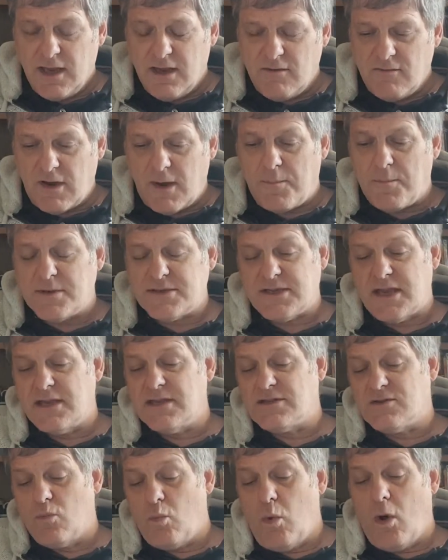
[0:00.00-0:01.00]

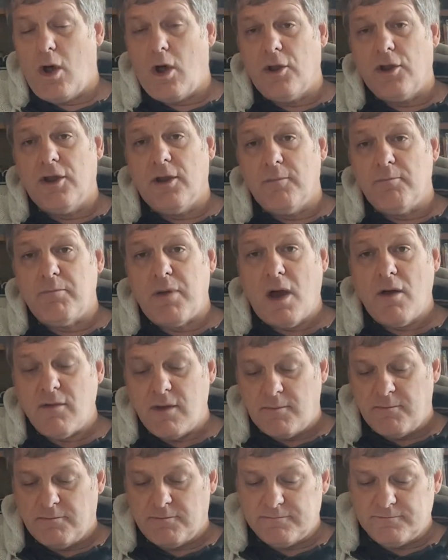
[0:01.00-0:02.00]
represents one
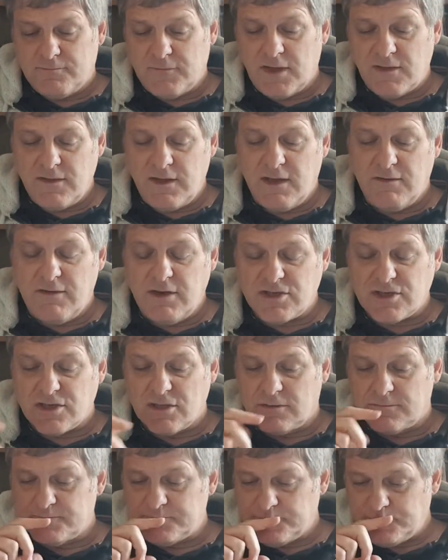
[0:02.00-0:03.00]
poem in the original.